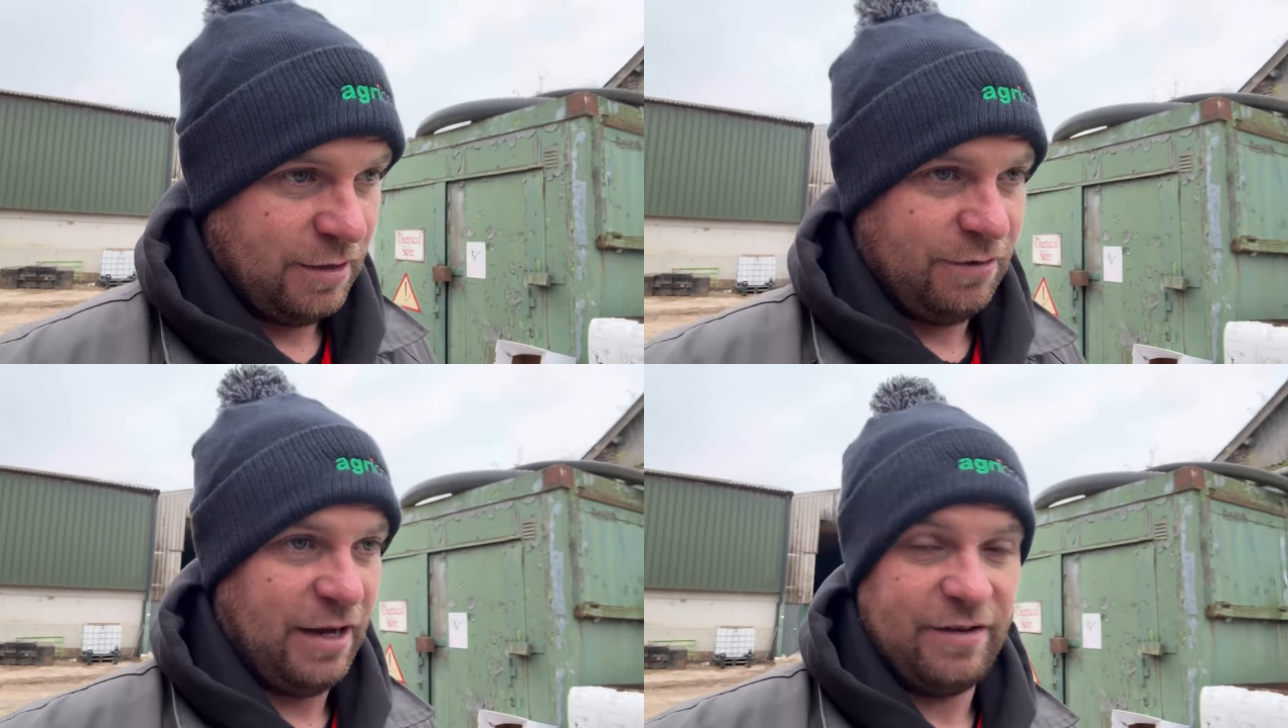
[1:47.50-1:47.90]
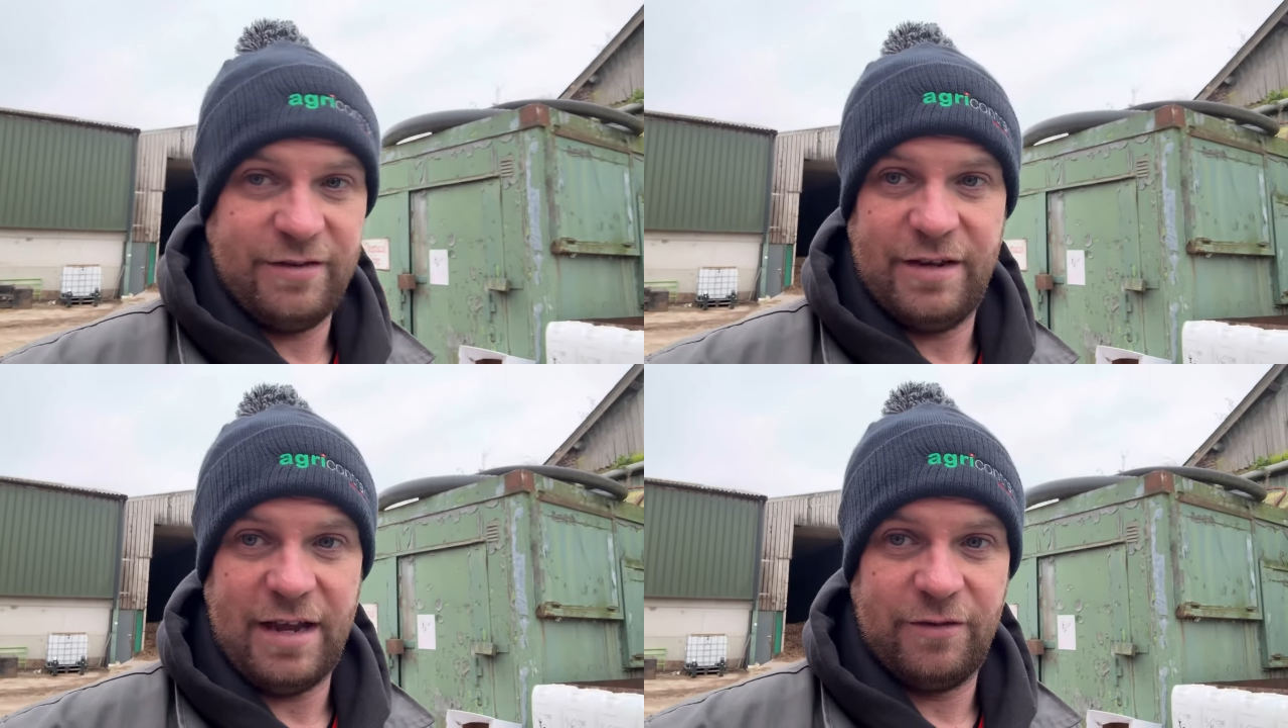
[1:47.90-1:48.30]
Days.
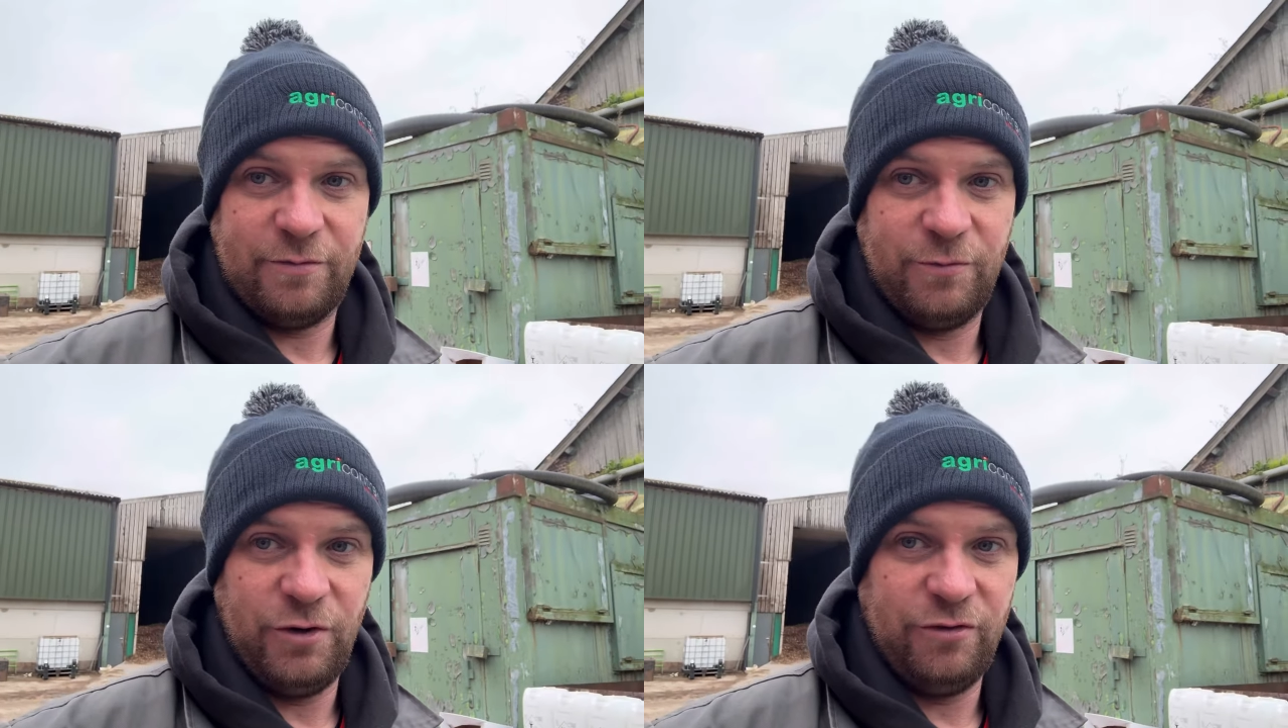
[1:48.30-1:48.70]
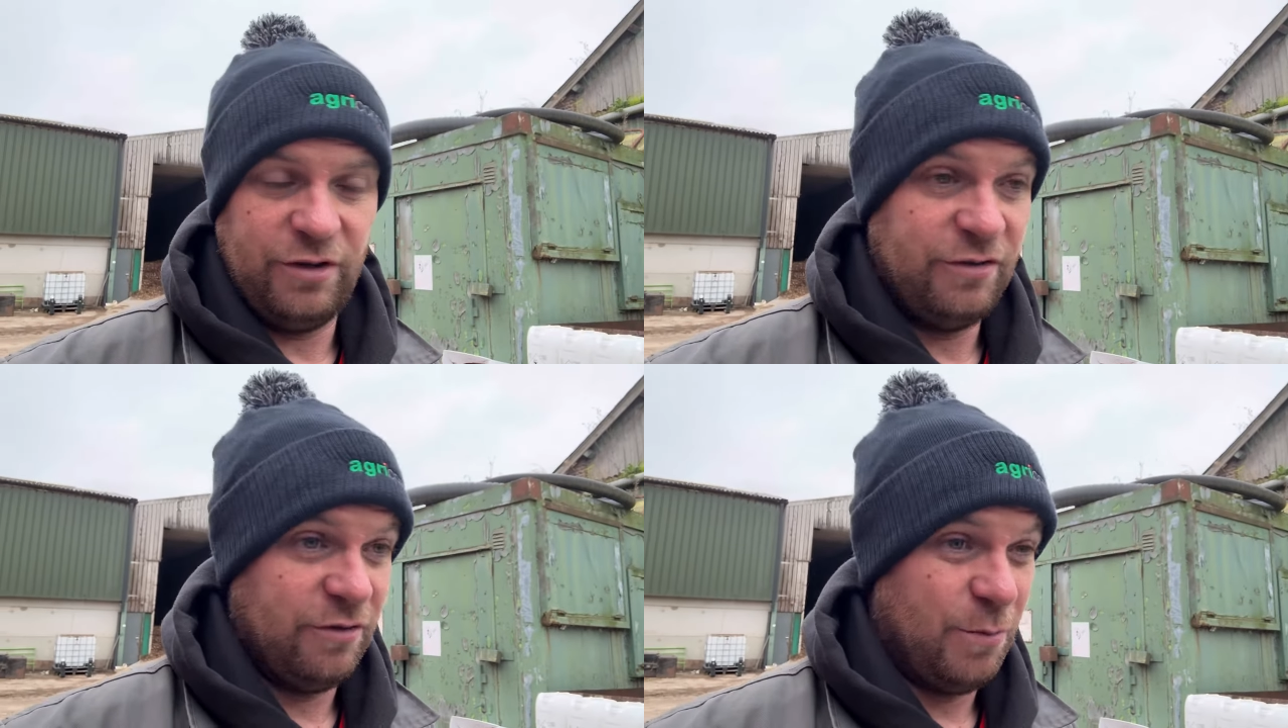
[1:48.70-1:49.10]
is it today? It's
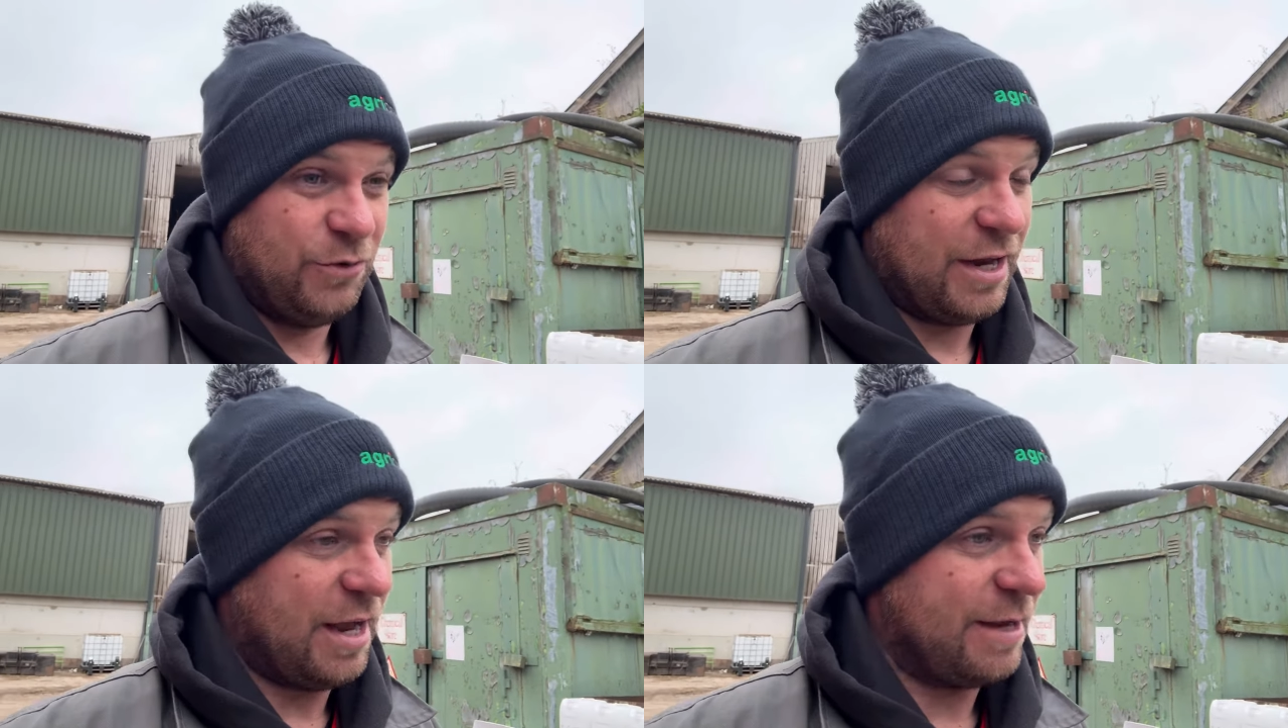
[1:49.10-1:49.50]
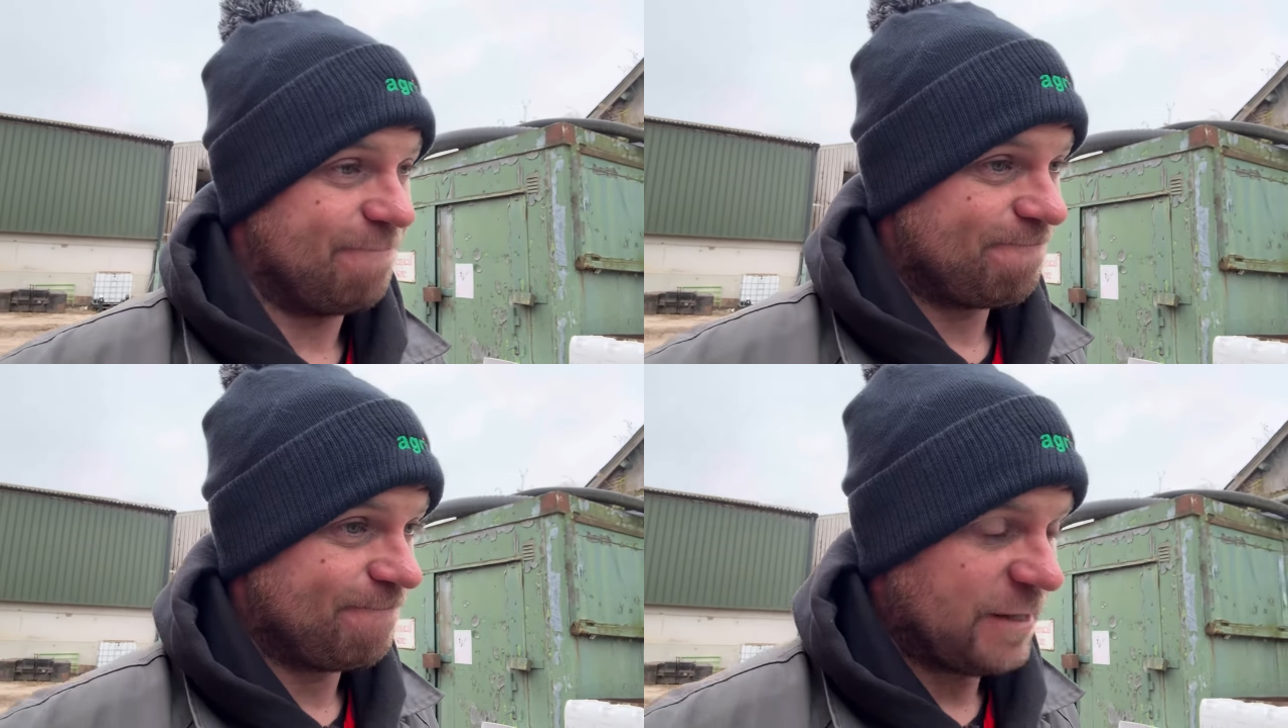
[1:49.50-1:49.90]
Tuesday. This is Monday night,
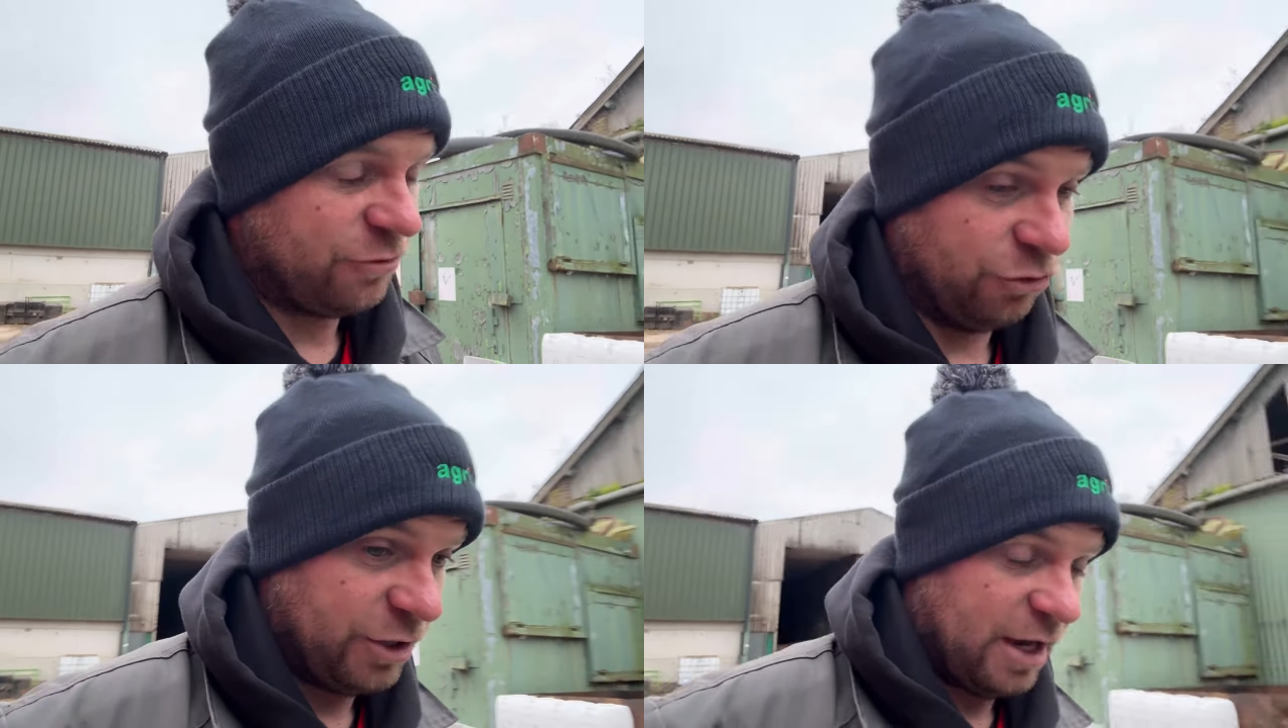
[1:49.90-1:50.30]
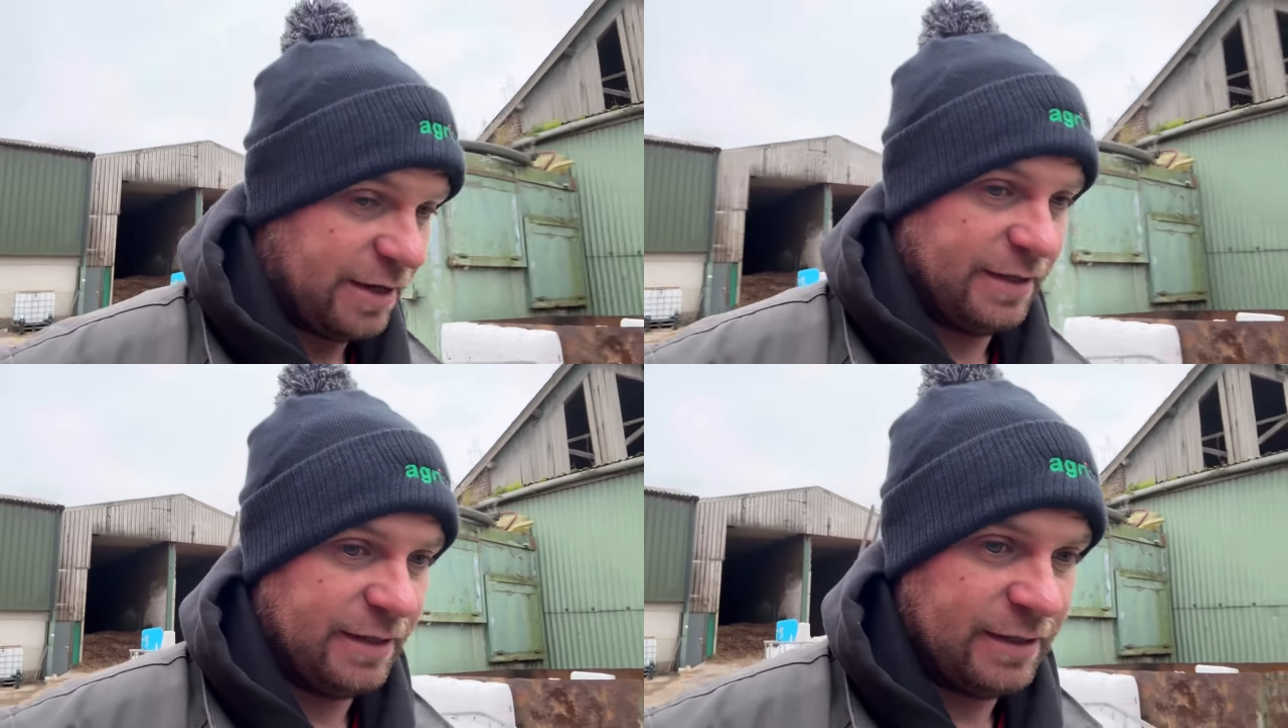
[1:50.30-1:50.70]
Sunday night.